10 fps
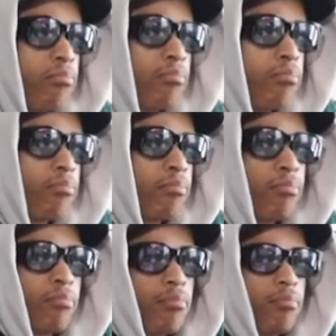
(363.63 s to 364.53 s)

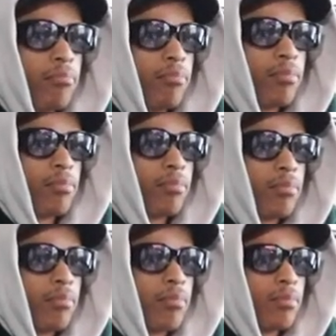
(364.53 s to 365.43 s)

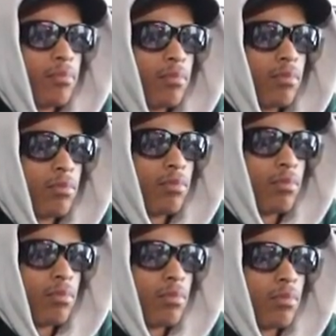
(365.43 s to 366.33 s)

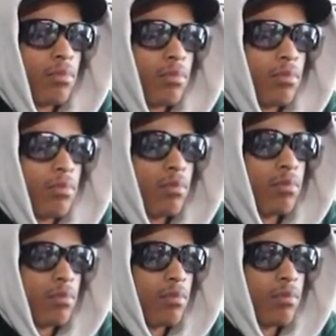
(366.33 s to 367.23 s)

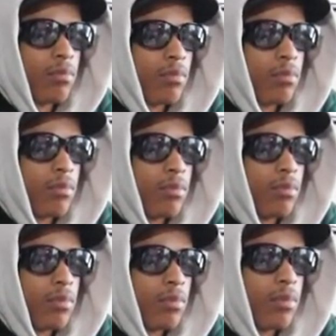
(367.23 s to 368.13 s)

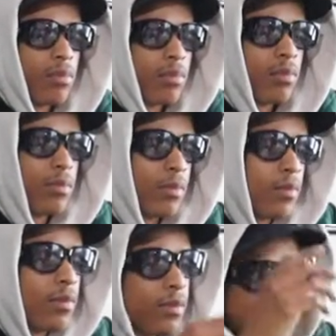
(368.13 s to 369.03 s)
No words are spoken by the person on screen.